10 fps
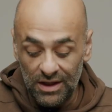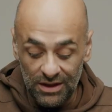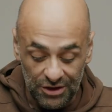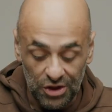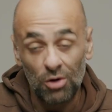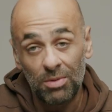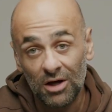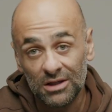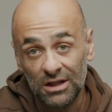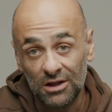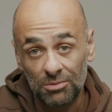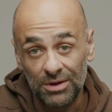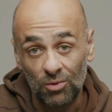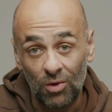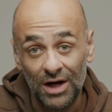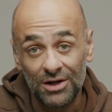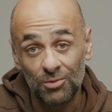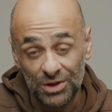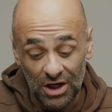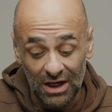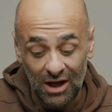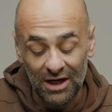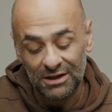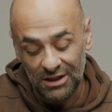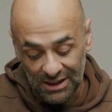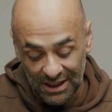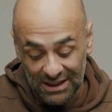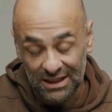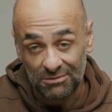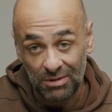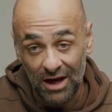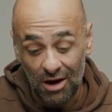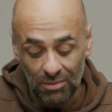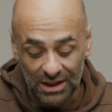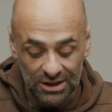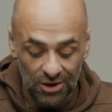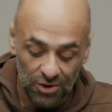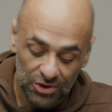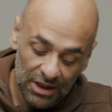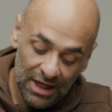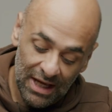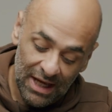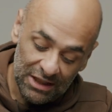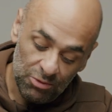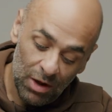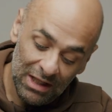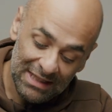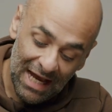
The toe box is a little bit wider, which I like because I get to splay out my toes, as well as